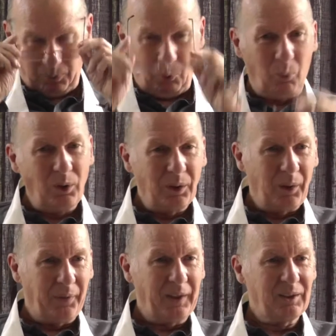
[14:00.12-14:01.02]
But one
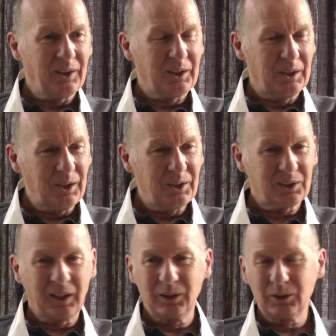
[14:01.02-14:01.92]
other thing that he did
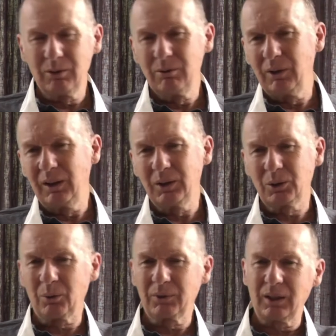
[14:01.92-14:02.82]
say that didn't really
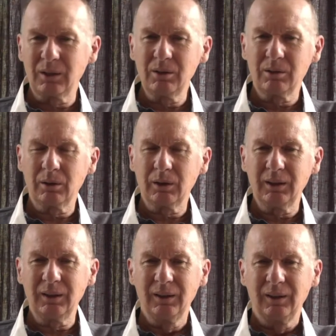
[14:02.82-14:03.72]
sort of get into
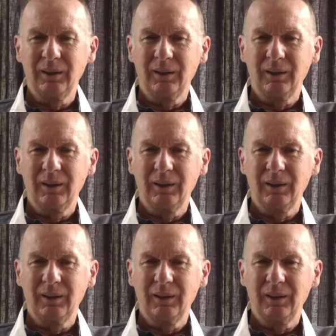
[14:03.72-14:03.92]
the